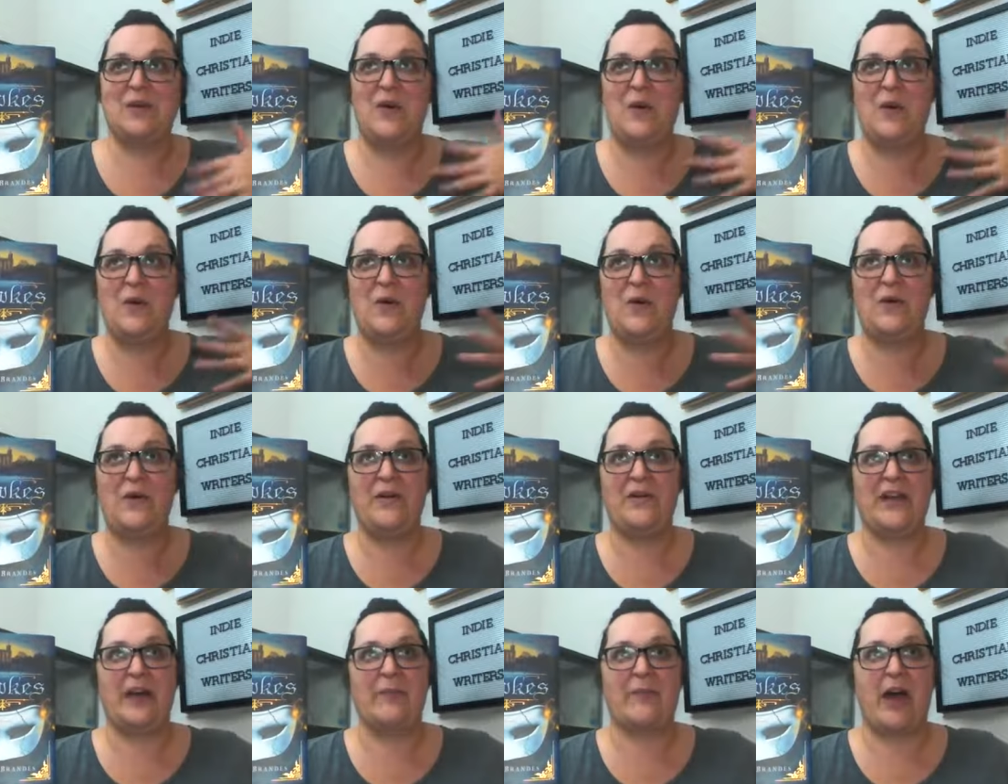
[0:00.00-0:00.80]

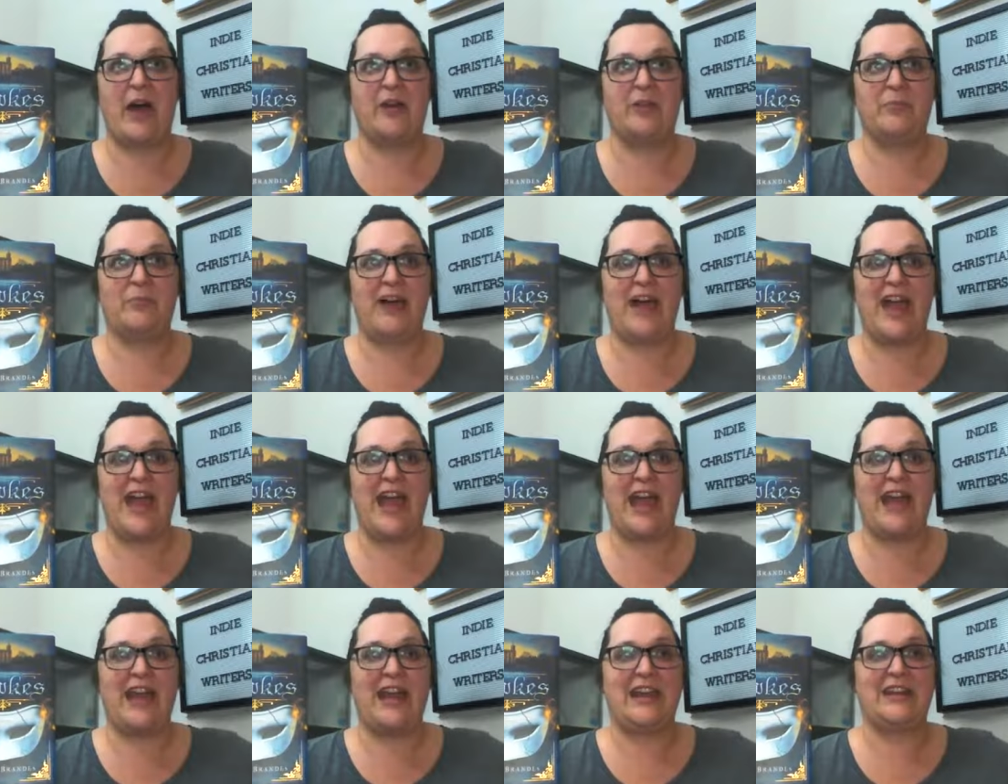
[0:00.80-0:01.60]
whole gunpowder plot
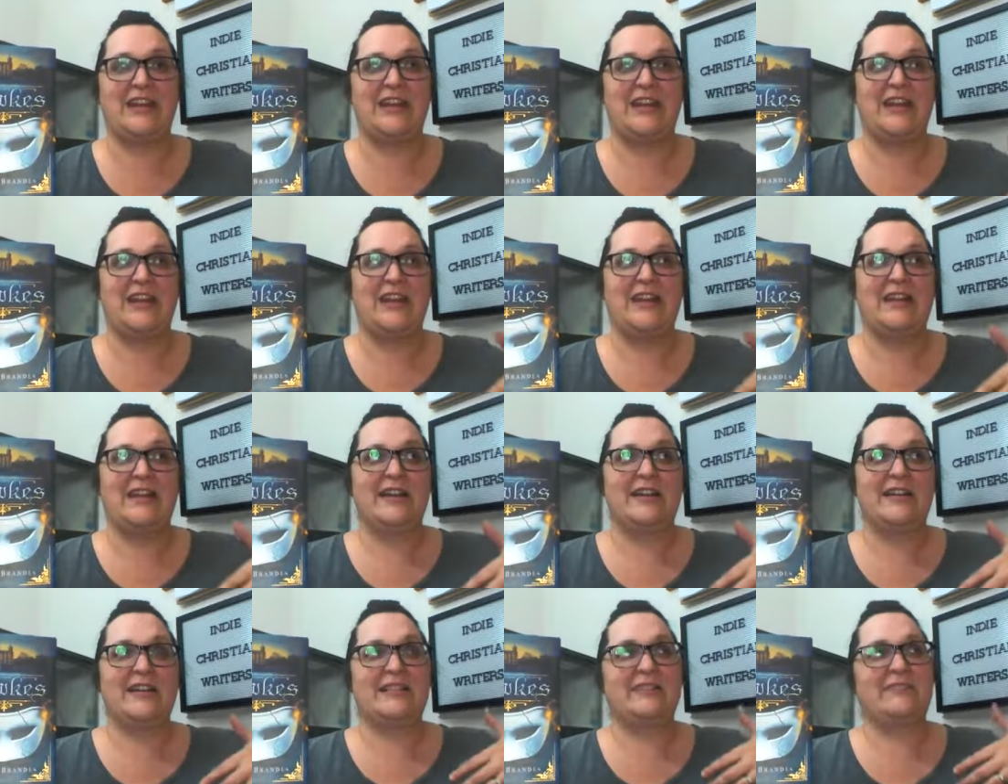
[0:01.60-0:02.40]
and
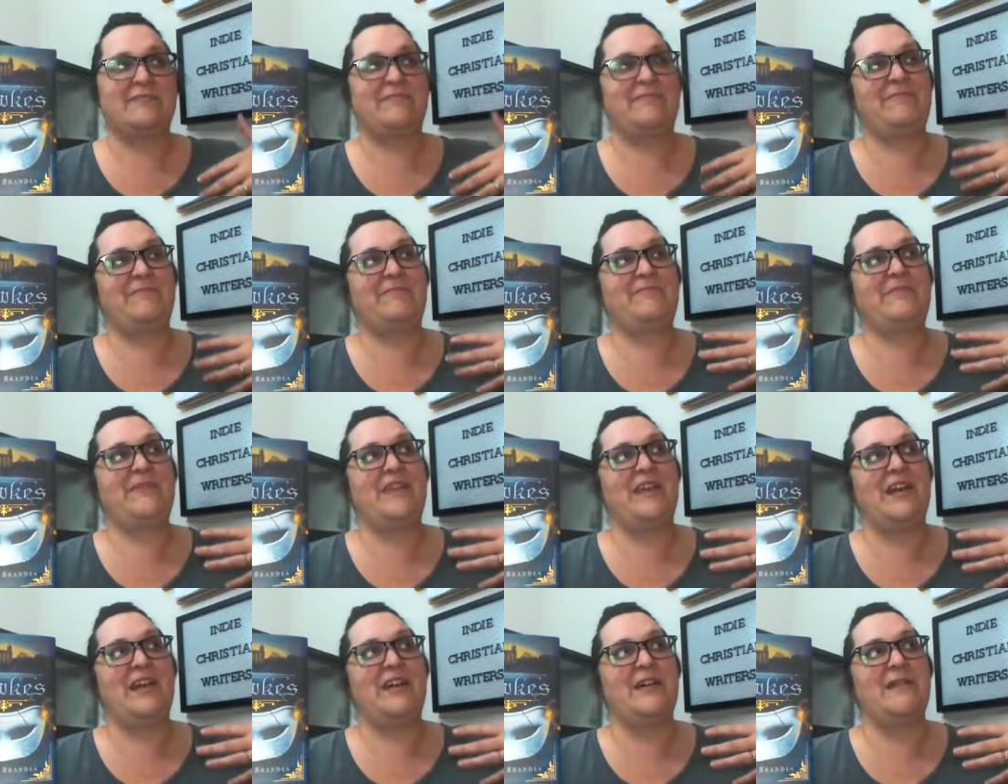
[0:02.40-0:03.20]

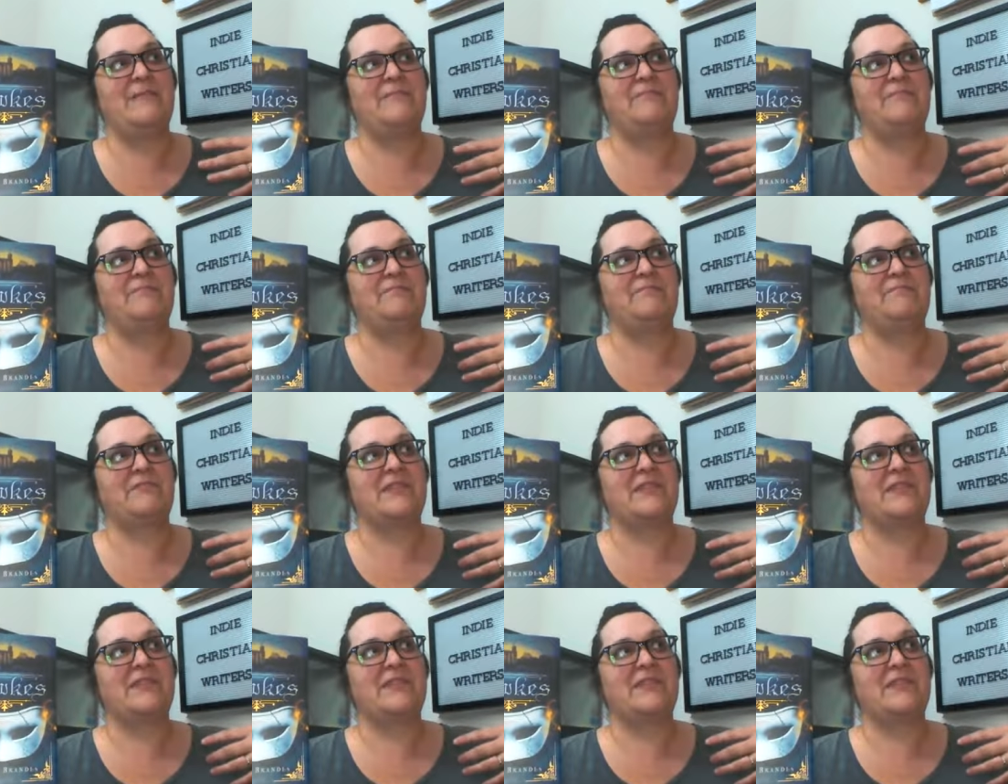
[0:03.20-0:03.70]
um,